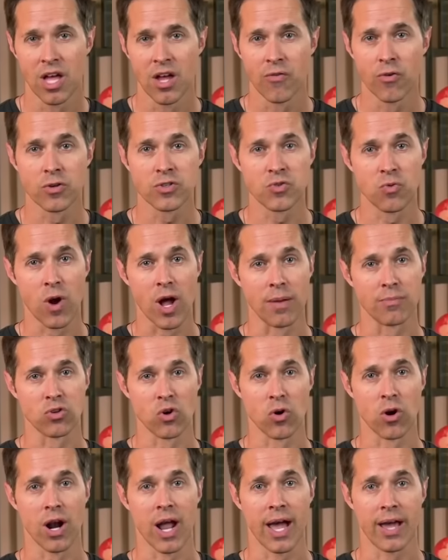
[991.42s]
Fürst
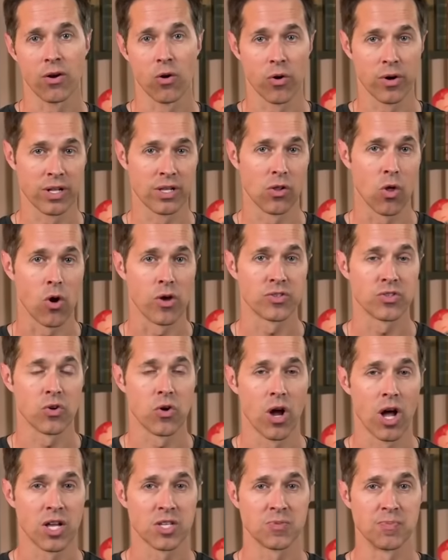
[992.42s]
Ramdor had already lost
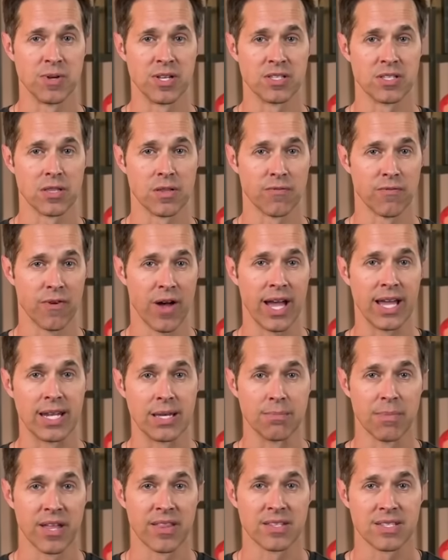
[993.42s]
her husband to the
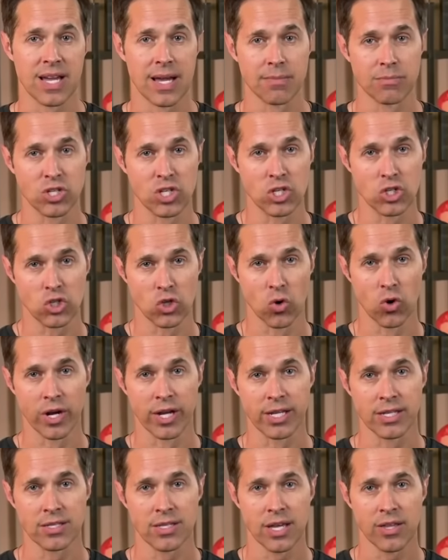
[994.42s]
fighting by the time she
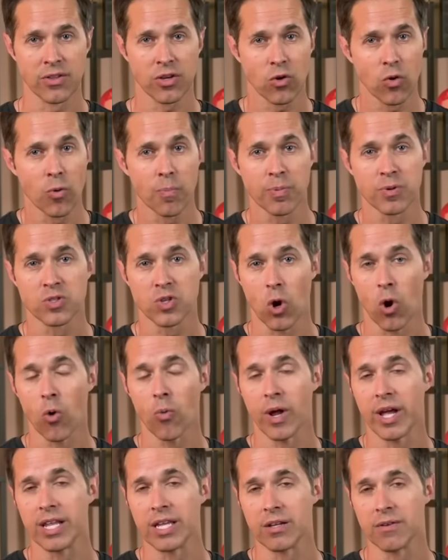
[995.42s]
joined, and the group was
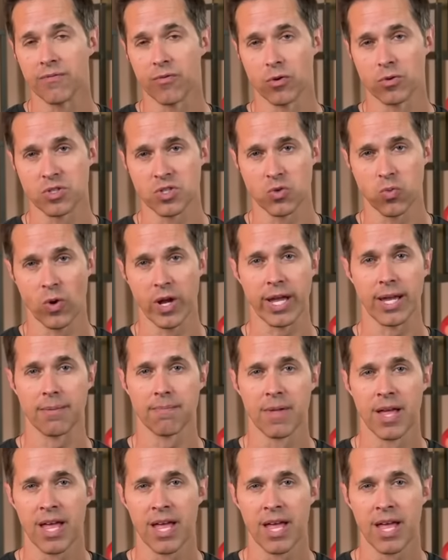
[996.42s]
already in full swing.